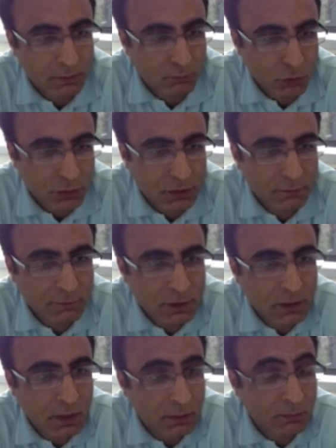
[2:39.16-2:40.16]
But
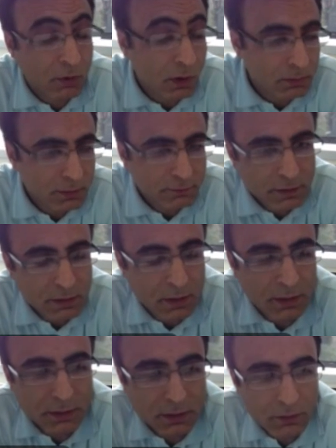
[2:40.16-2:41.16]
problem
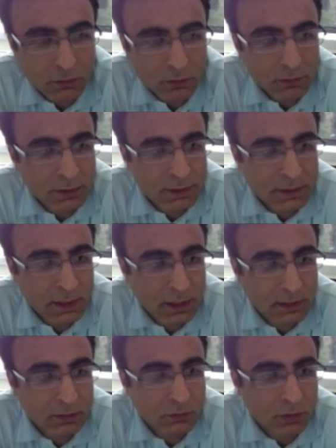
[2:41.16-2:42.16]
with the synchrotron
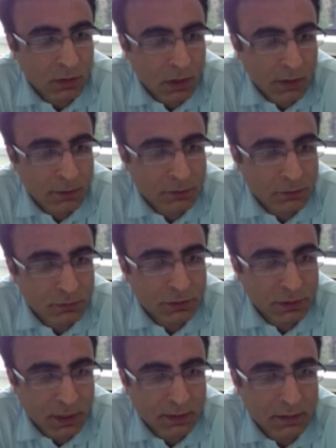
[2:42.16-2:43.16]
is that time
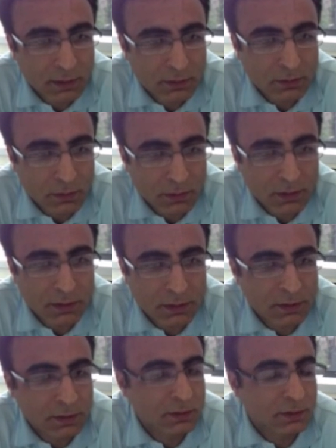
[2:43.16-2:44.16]
resolution at these
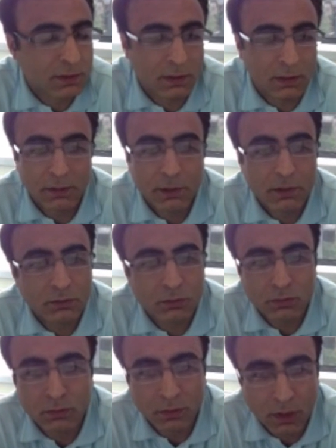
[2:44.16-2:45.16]
sources is
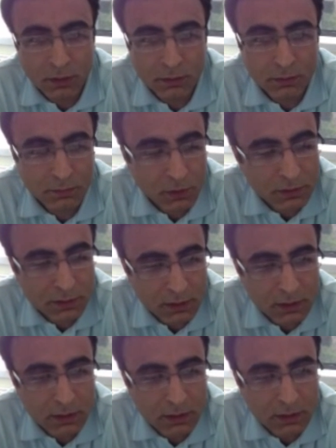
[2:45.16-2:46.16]
limited to 100
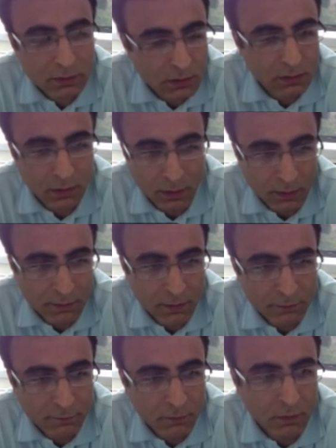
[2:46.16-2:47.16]
picoseconds.
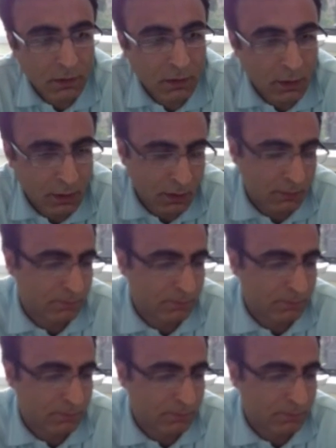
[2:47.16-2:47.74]
Therefore,